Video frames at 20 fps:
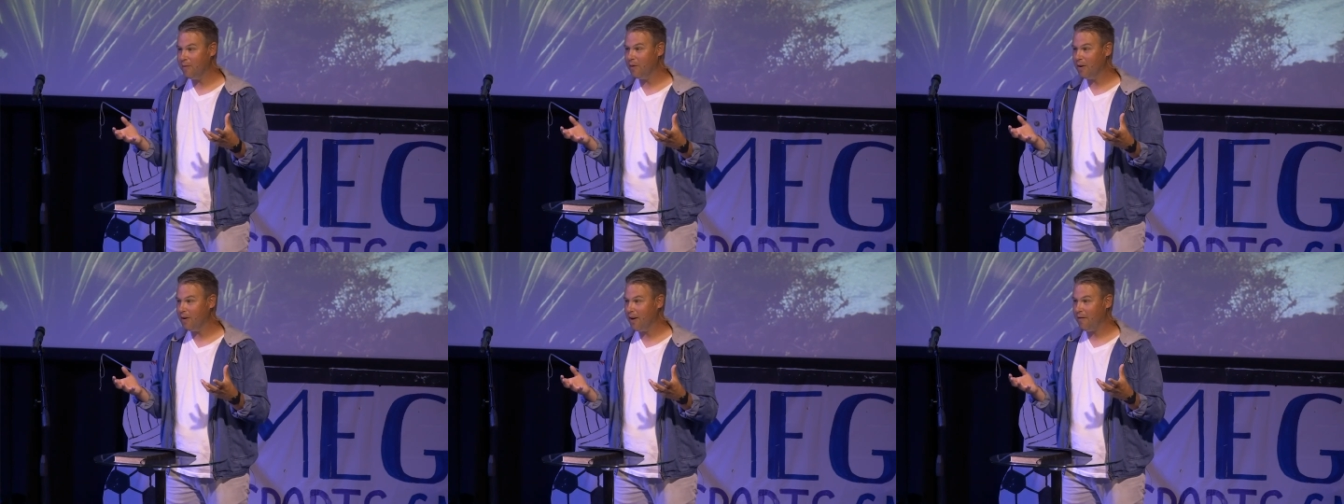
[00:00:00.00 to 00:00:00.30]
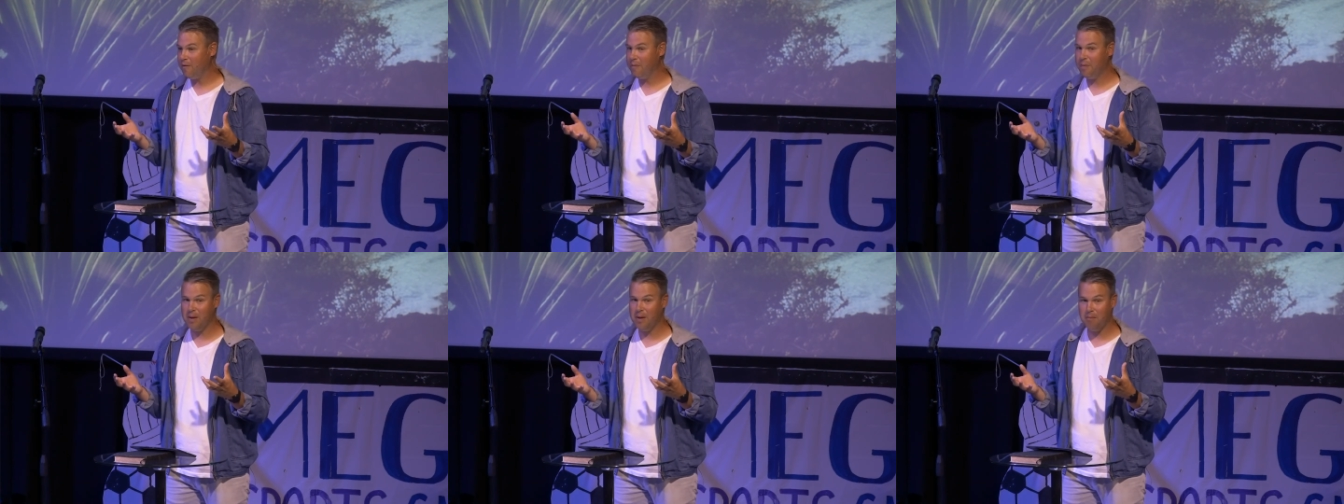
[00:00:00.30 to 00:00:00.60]
We don't
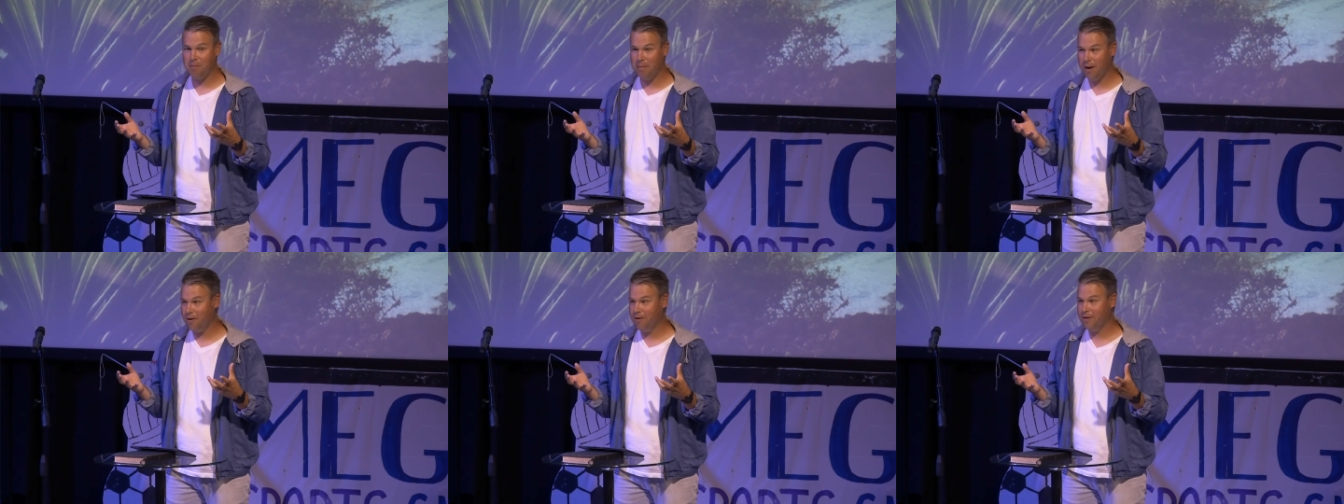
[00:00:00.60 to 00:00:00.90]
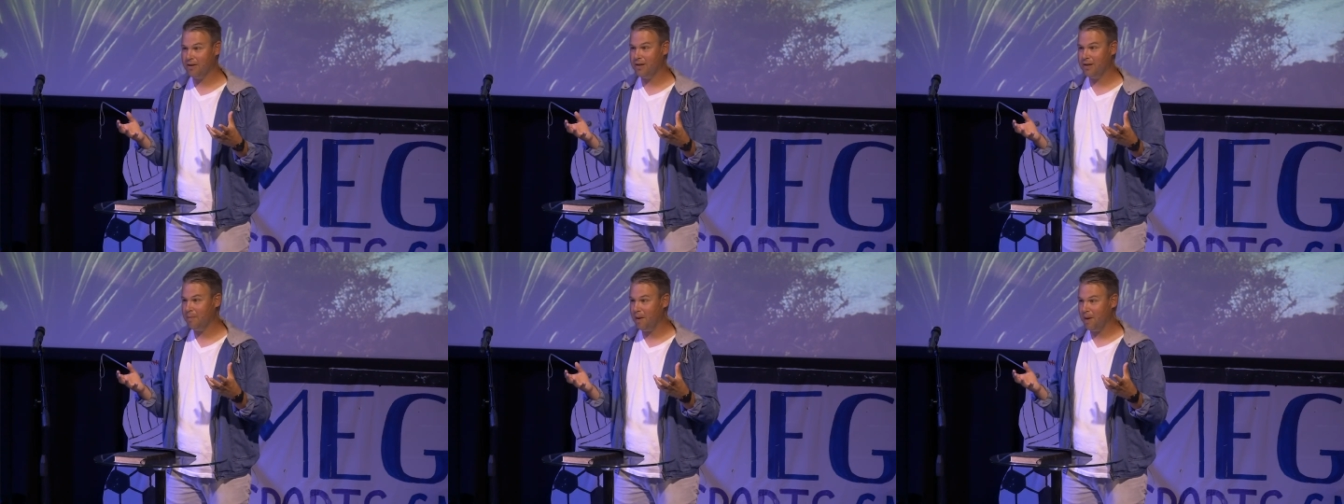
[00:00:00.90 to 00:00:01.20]
have to be
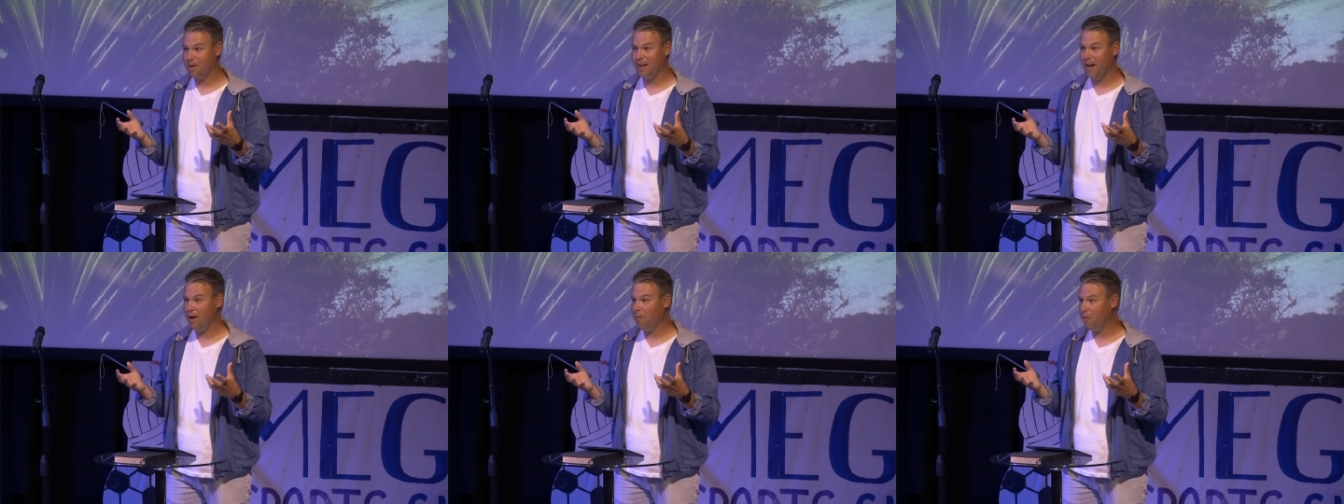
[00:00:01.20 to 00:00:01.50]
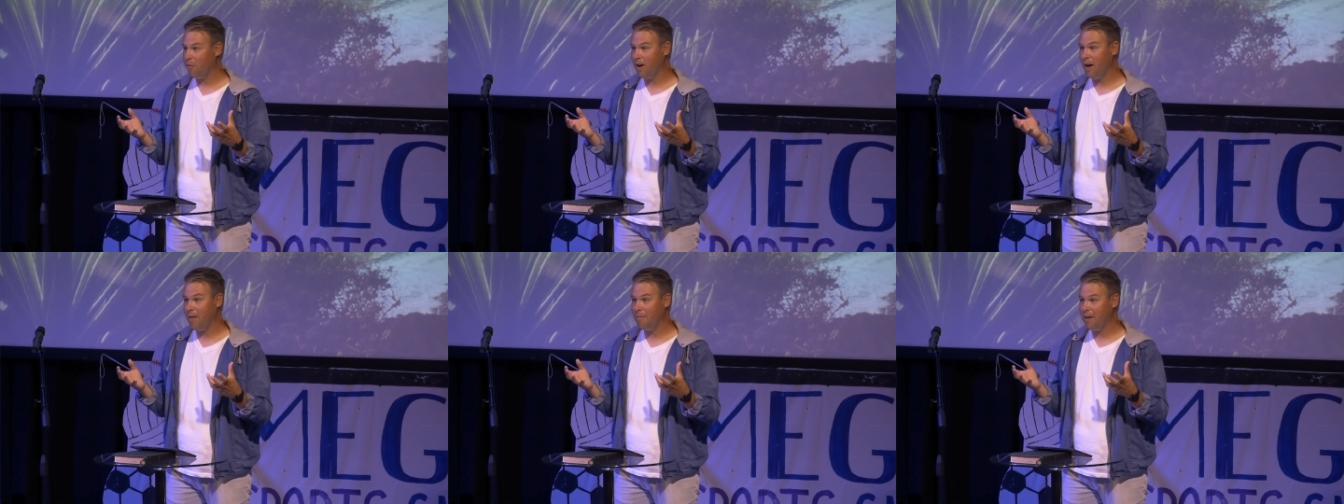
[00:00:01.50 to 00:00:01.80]
embarrassed about that.
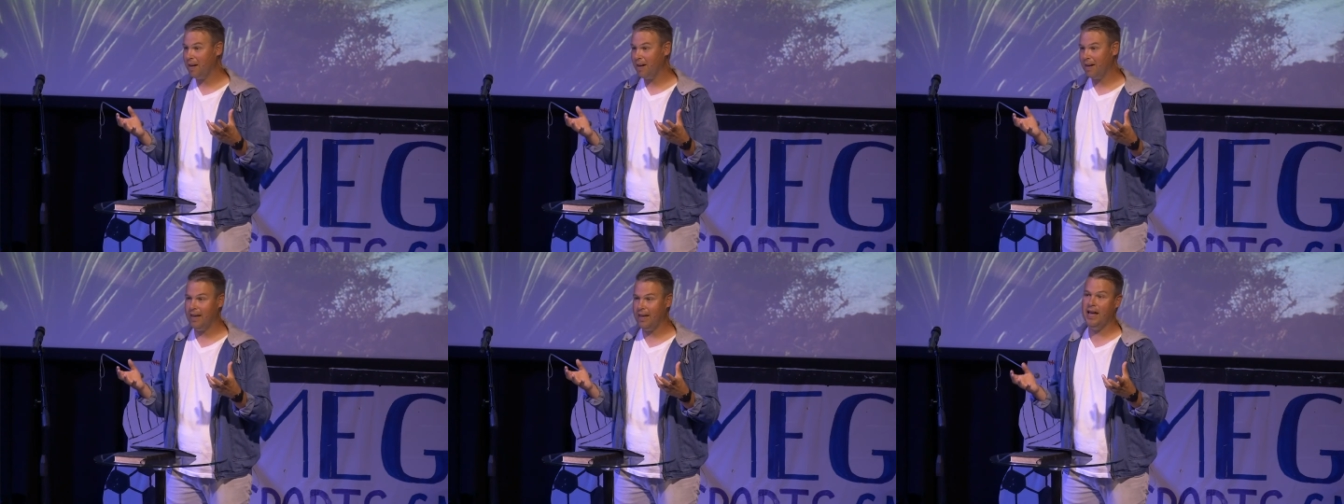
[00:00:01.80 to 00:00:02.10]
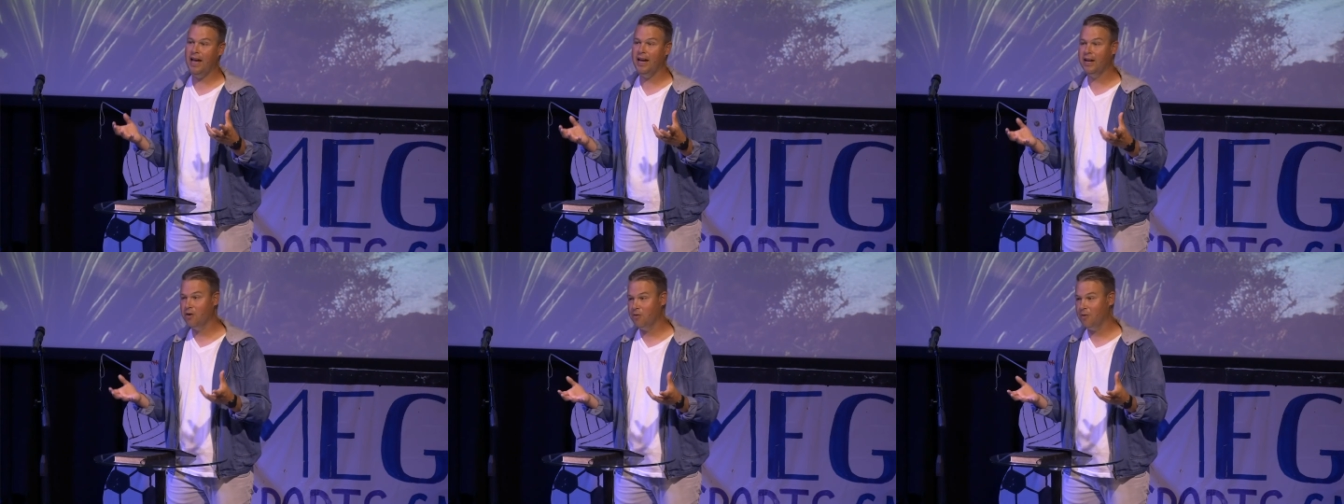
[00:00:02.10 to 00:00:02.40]
We're not being
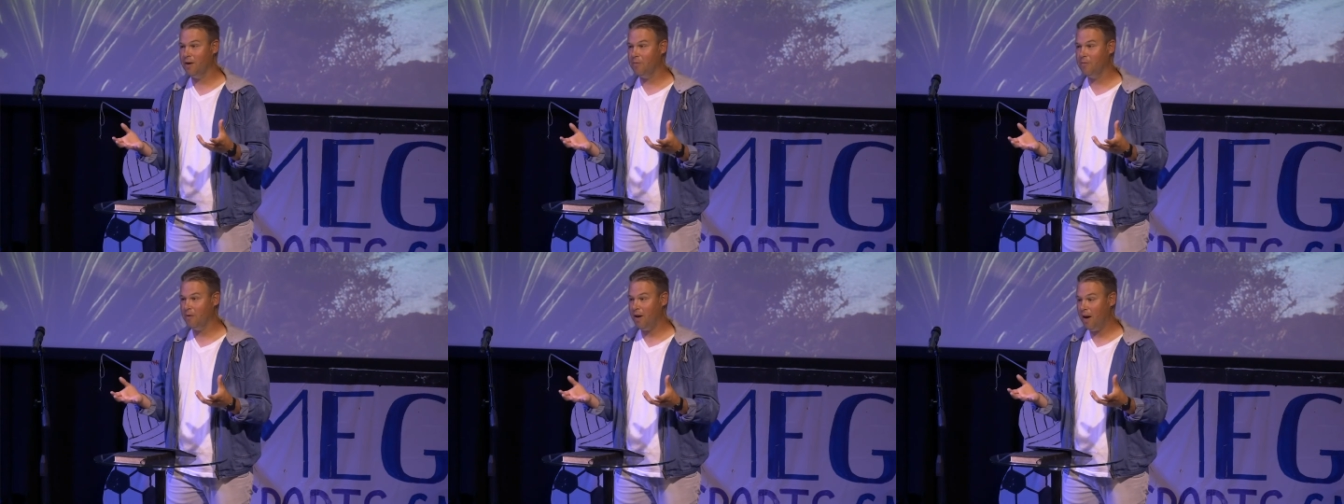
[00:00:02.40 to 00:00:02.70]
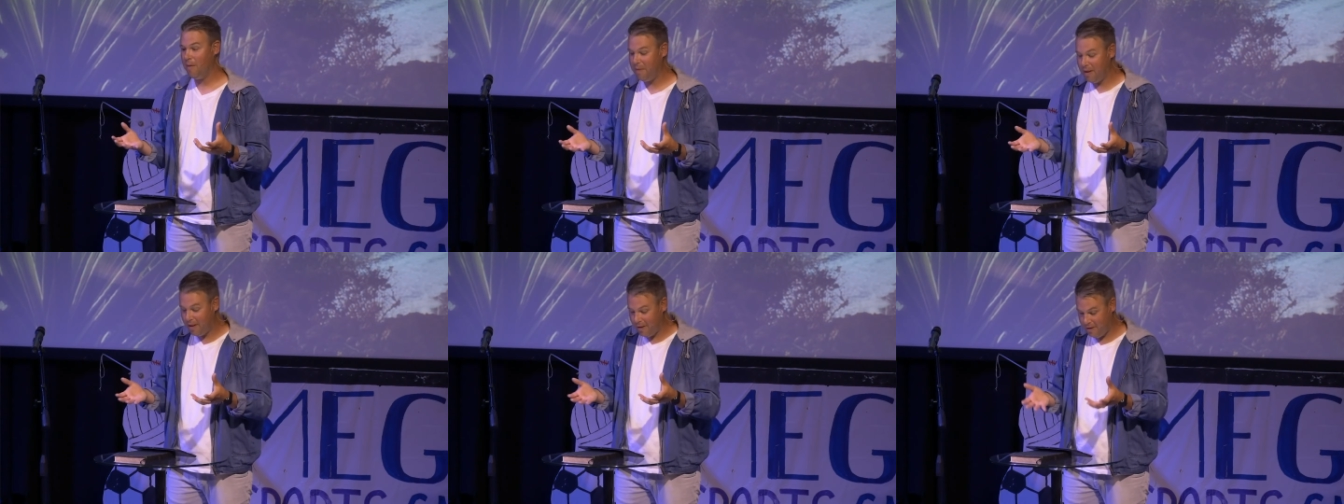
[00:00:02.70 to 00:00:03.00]
ignorant. We're
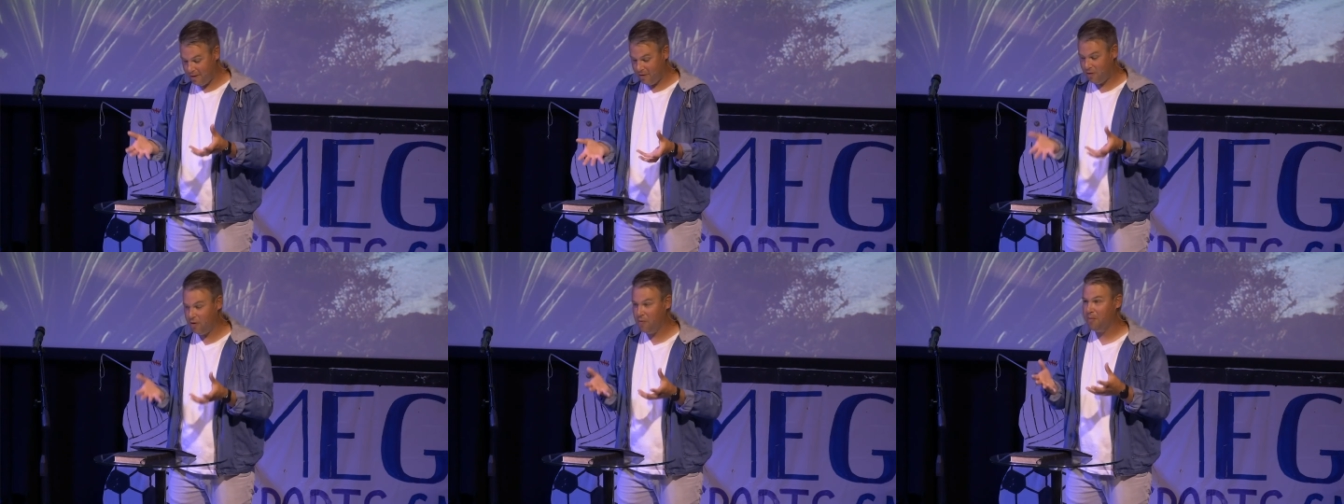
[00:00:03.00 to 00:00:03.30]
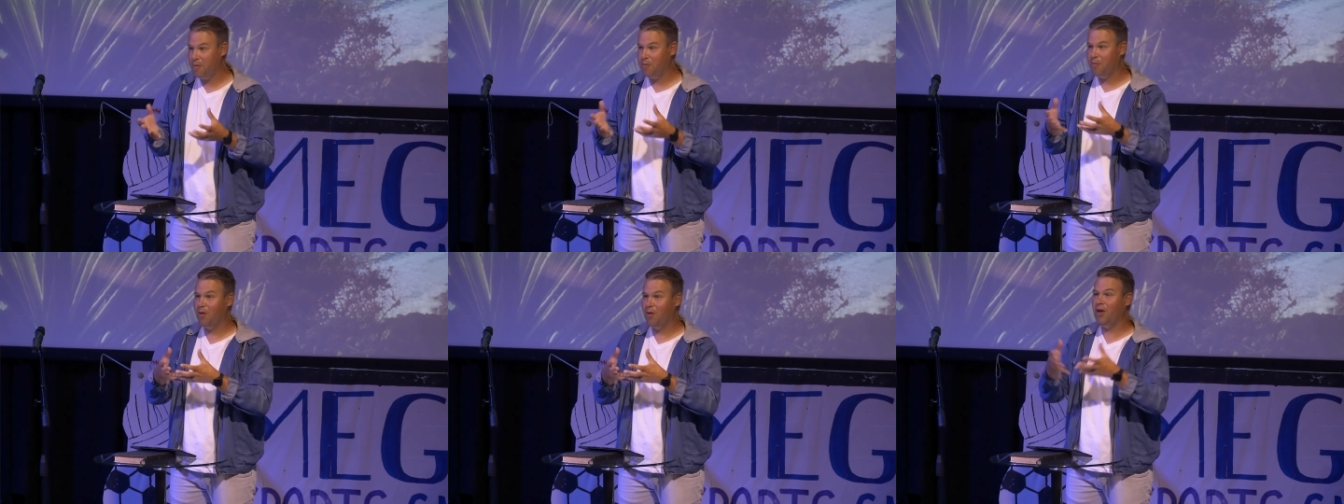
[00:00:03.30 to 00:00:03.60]
not being
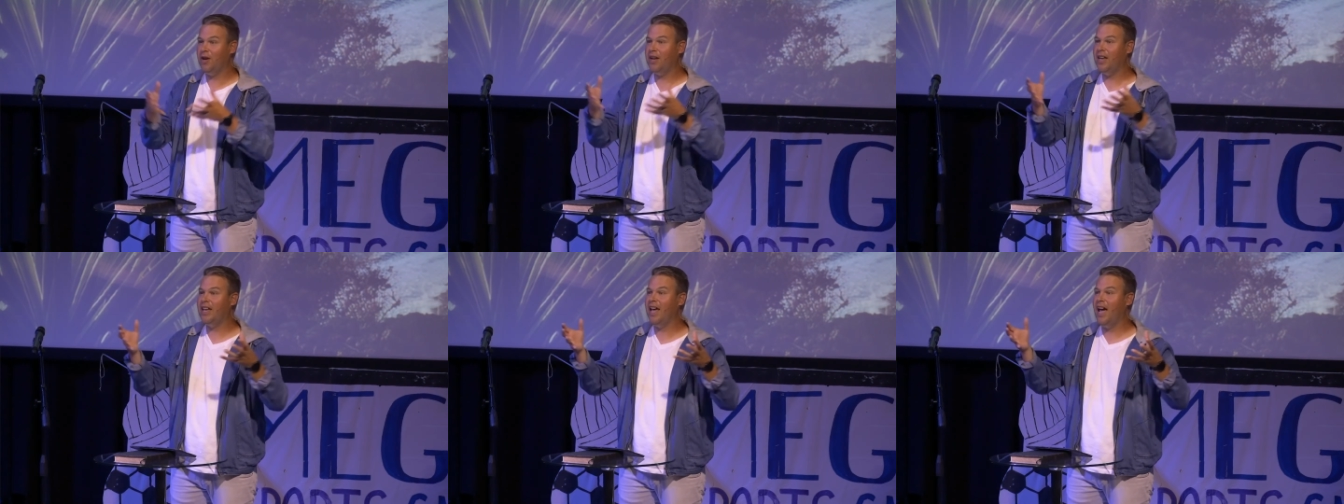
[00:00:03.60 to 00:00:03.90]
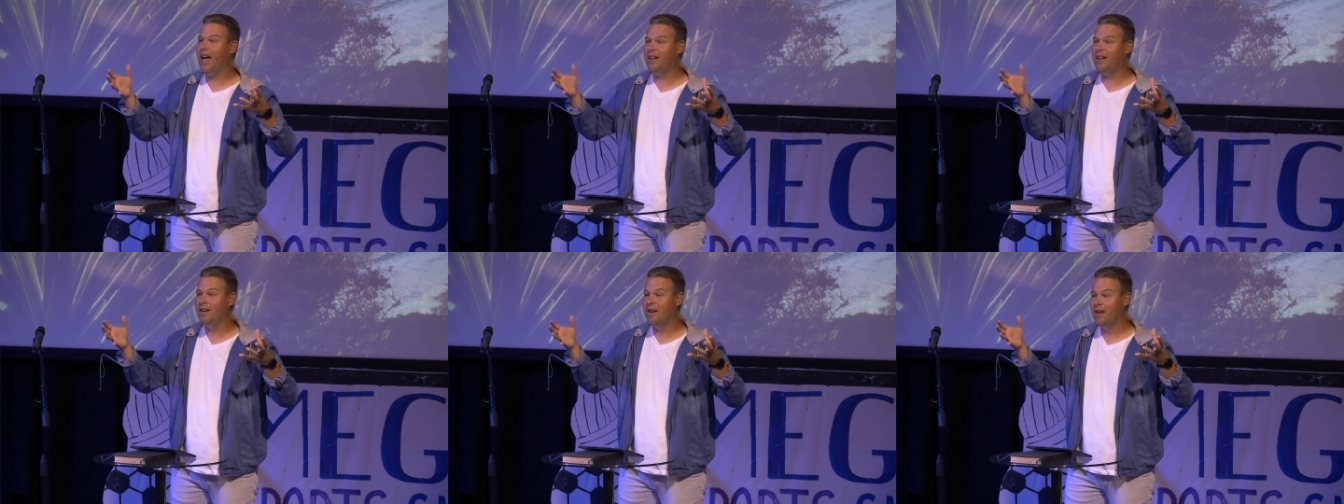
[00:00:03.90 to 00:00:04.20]
stupid. We're looking
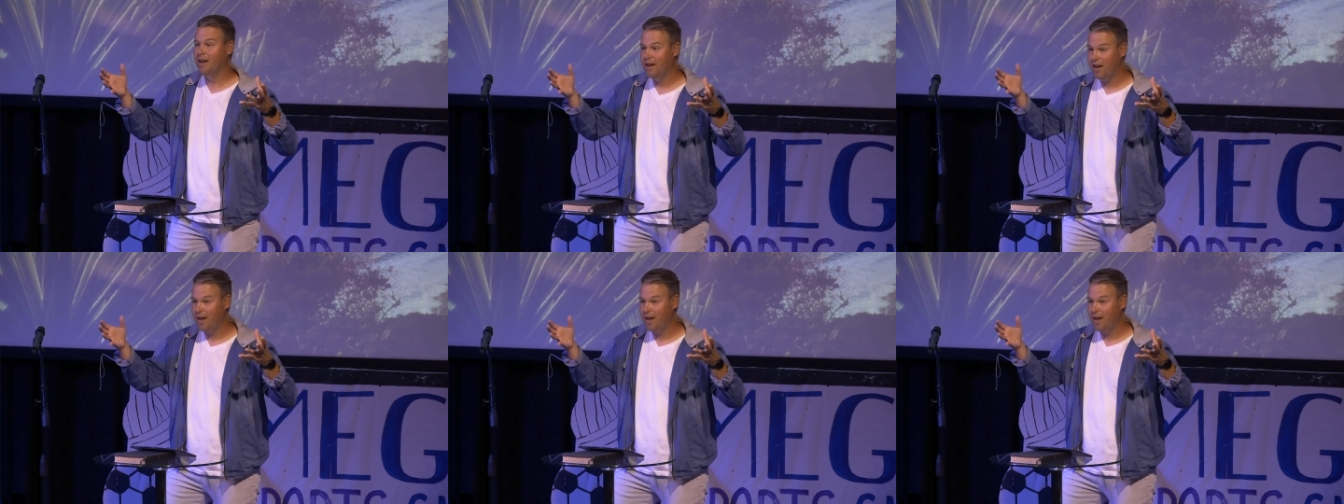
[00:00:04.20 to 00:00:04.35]
at